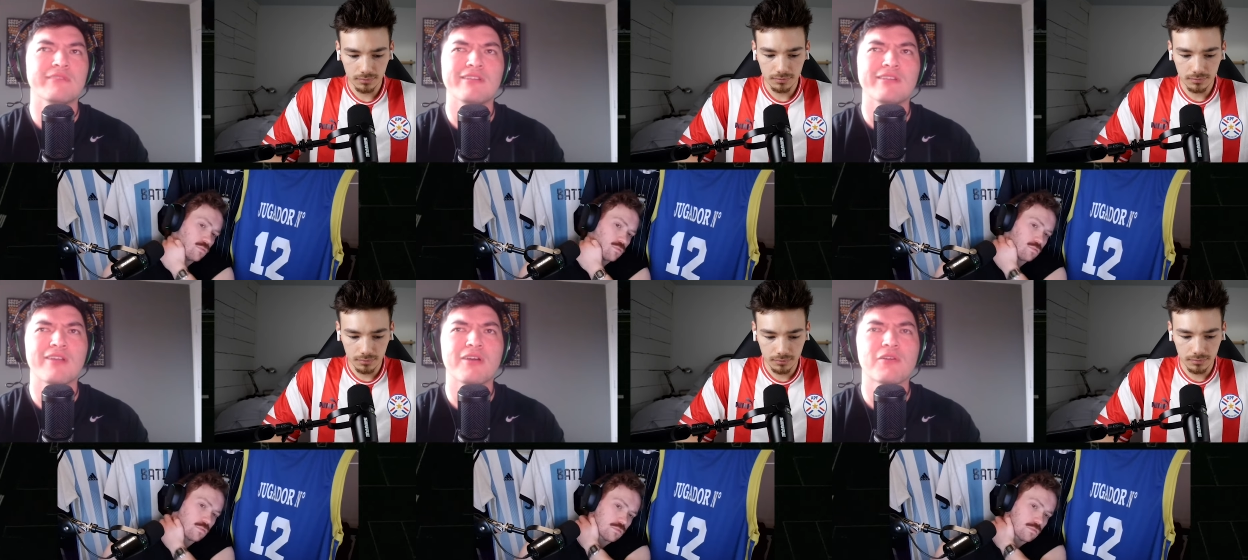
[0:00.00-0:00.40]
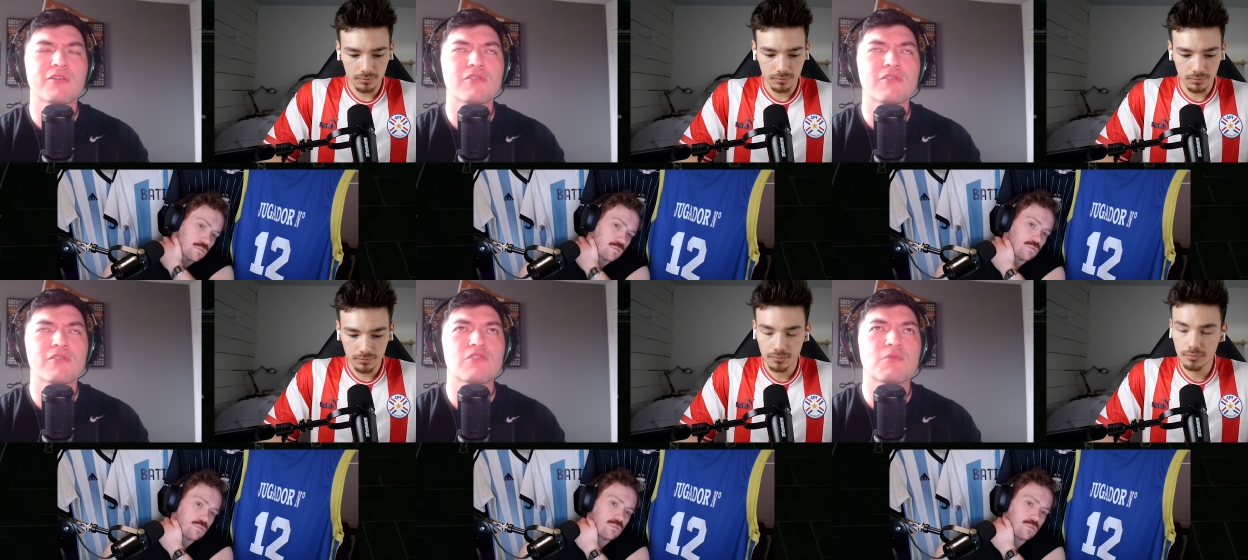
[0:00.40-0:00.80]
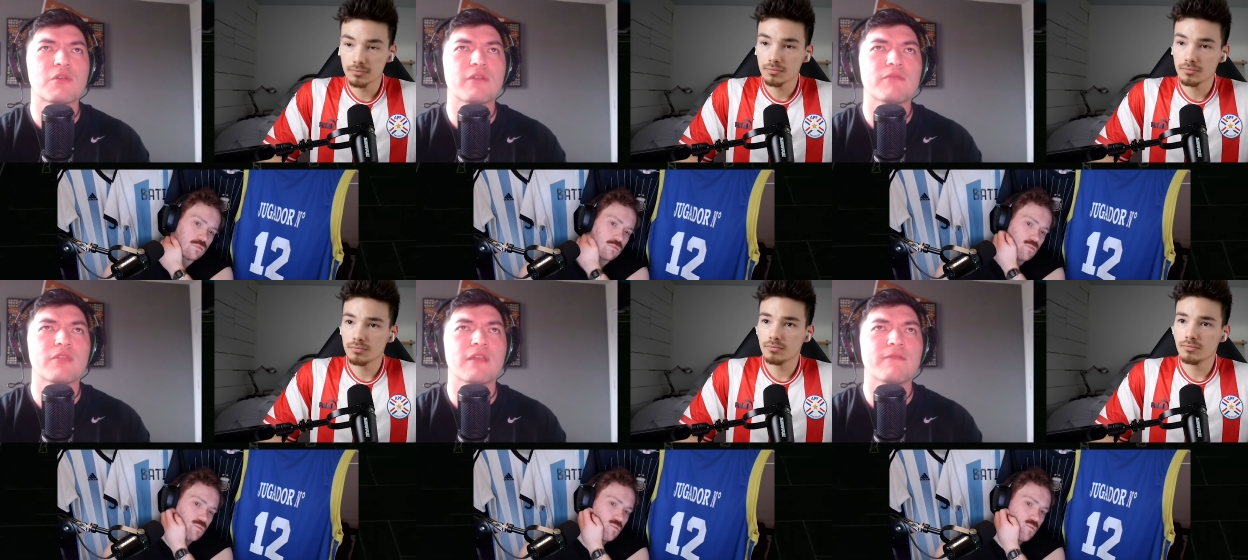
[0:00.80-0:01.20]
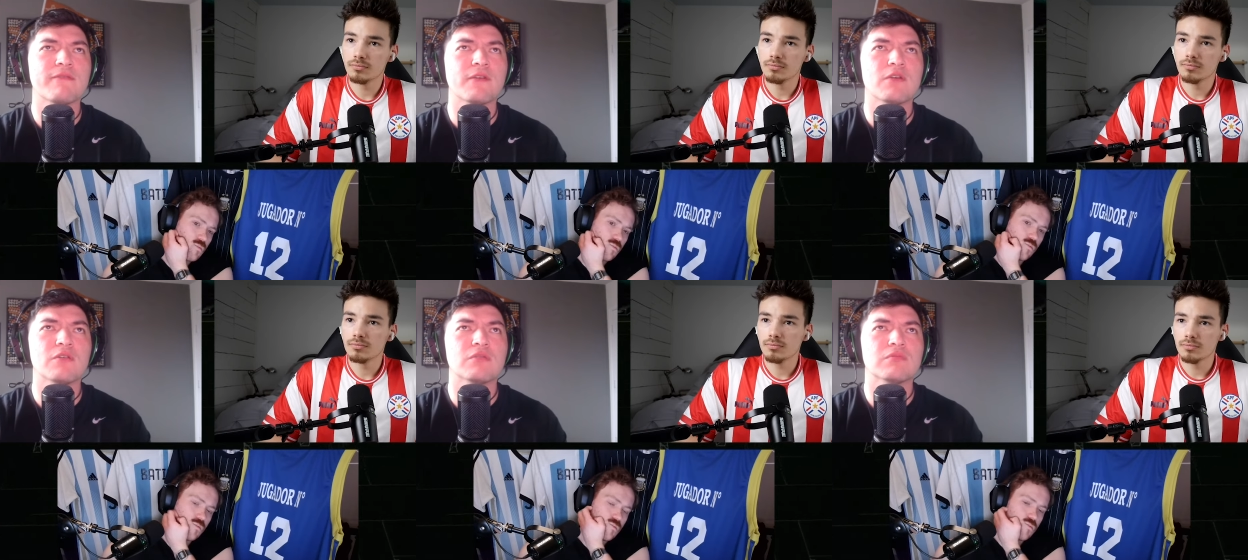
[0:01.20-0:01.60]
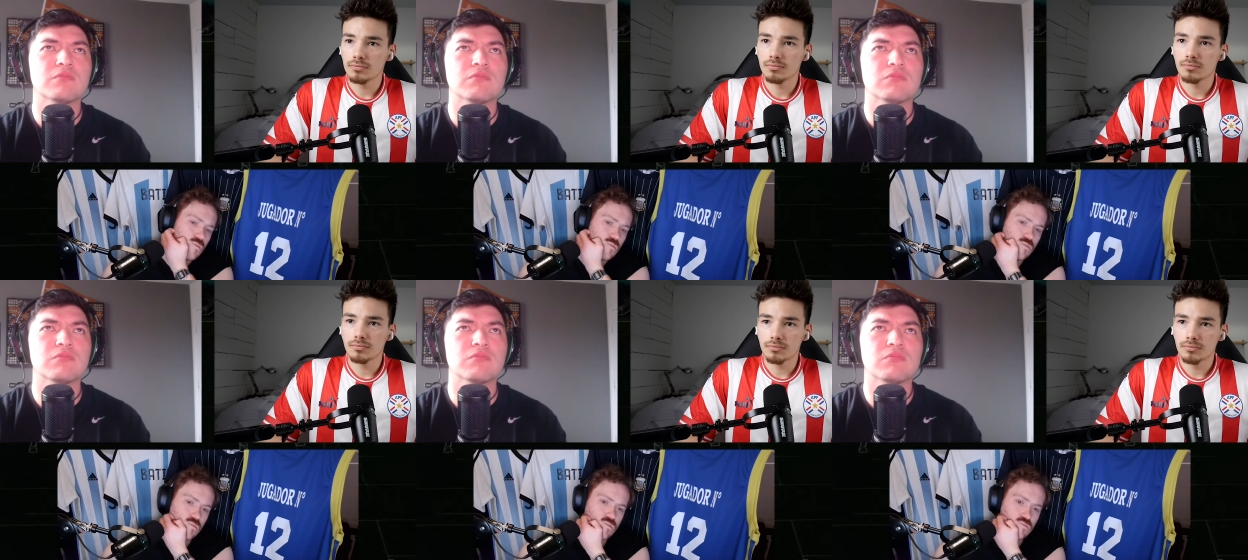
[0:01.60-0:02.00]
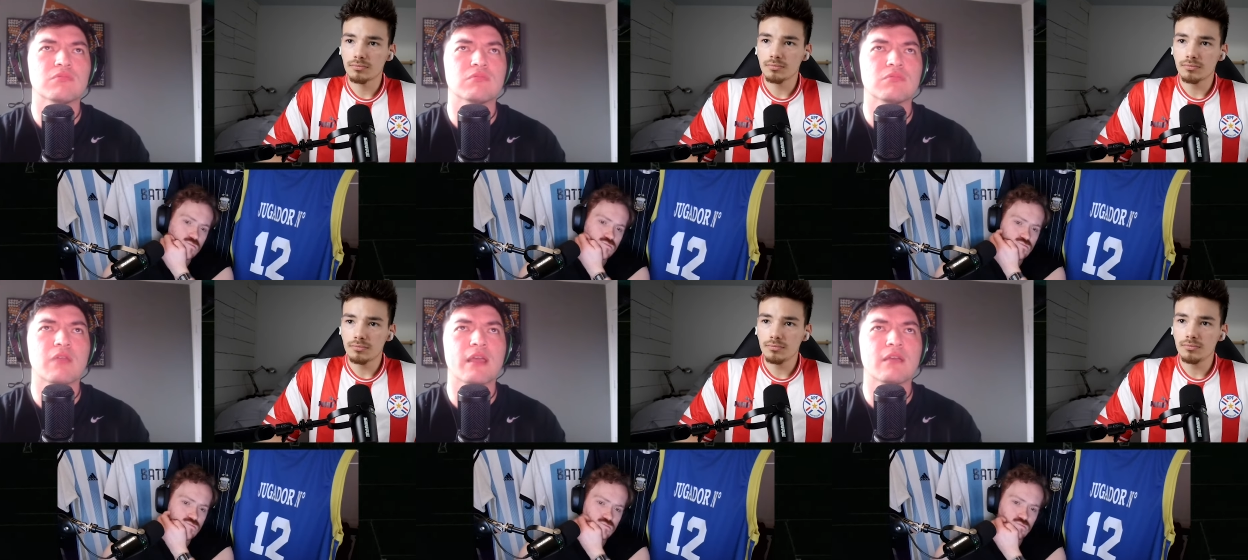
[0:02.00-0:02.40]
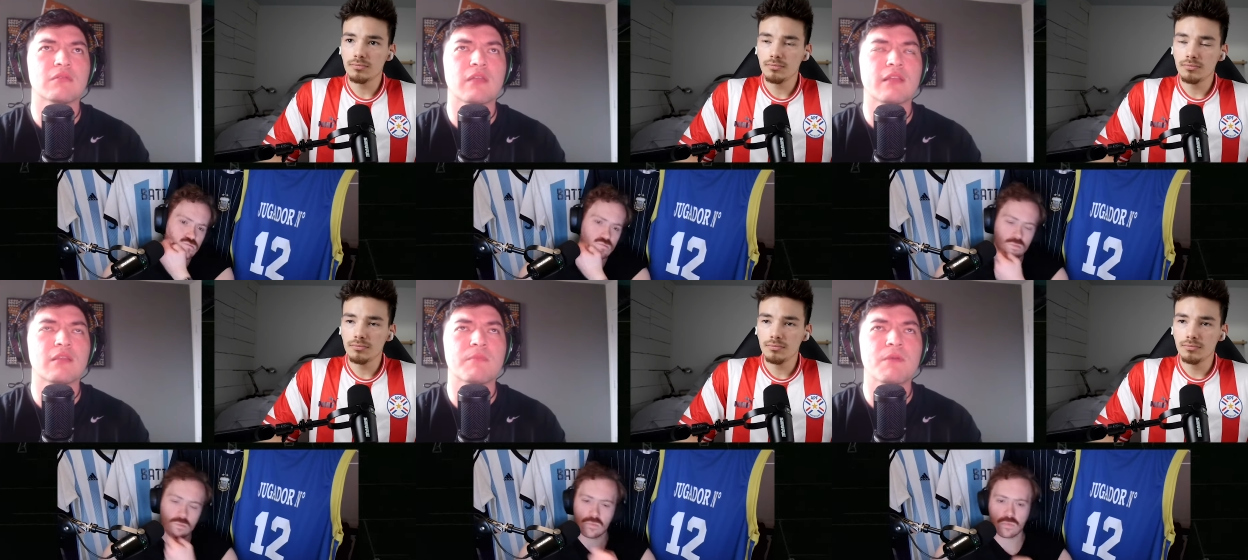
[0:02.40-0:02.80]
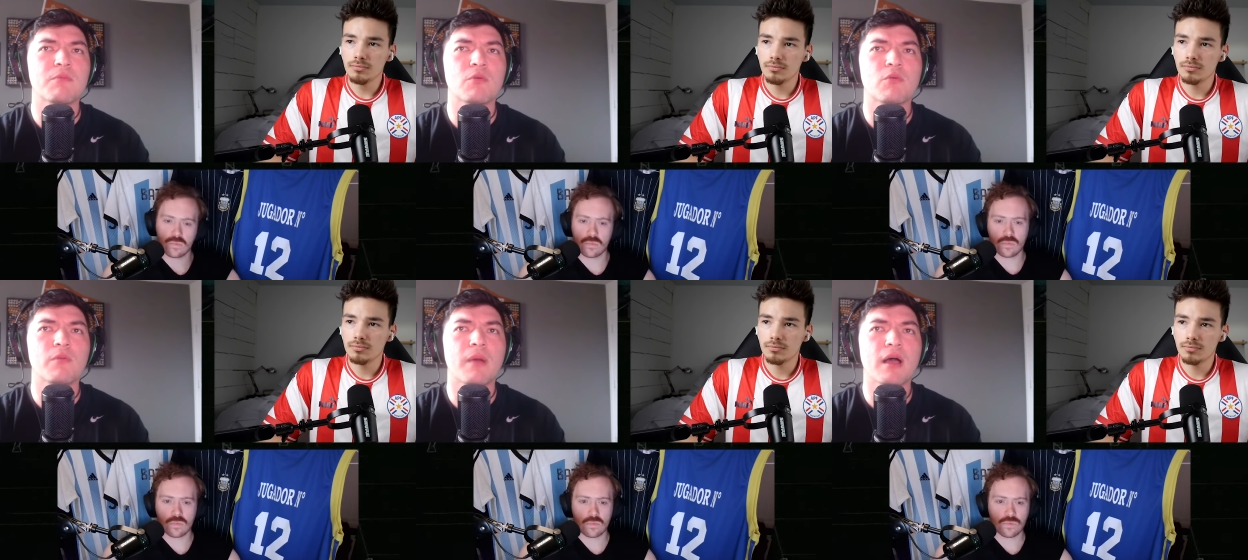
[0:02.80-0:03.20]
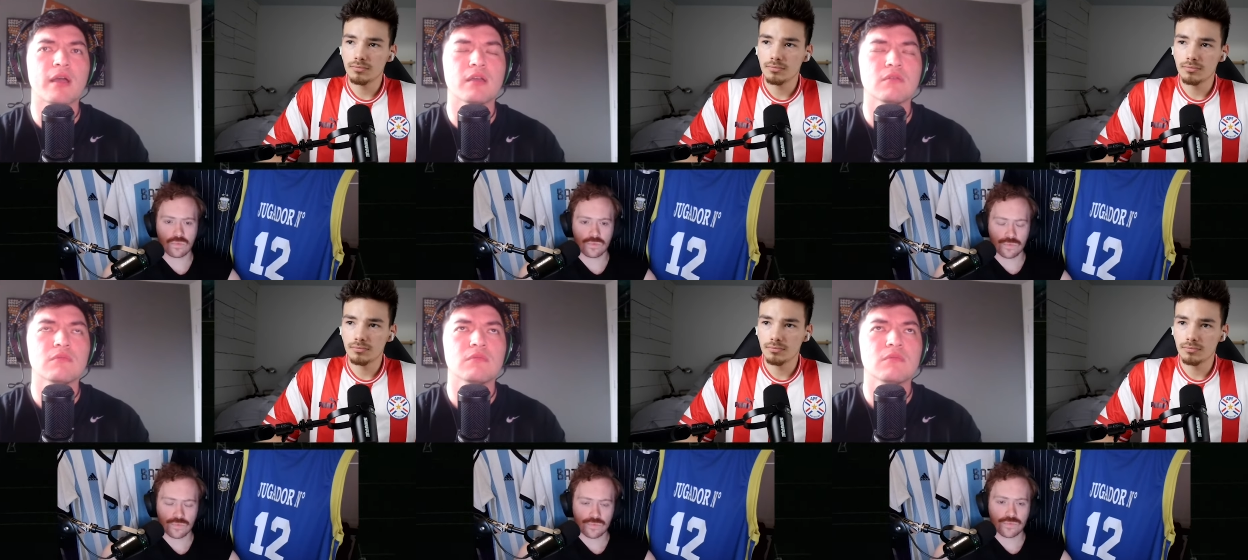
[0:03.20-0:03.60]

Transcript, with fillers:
Speaker 1: you know, they're going to charge whatever they feel like like the people will buy.